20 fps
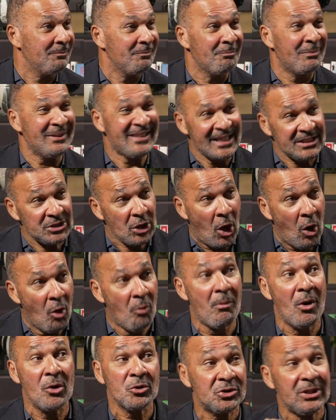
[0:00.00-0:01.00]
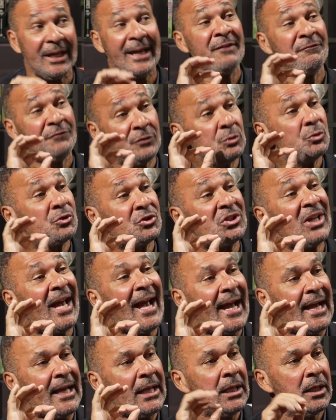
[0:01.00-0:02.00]
But that's almost if you
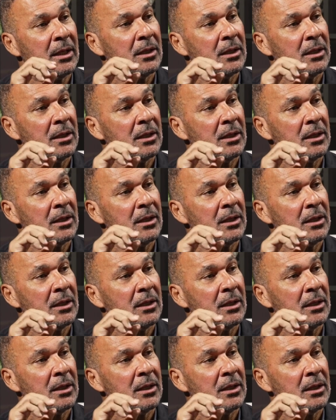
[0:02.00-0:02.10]
say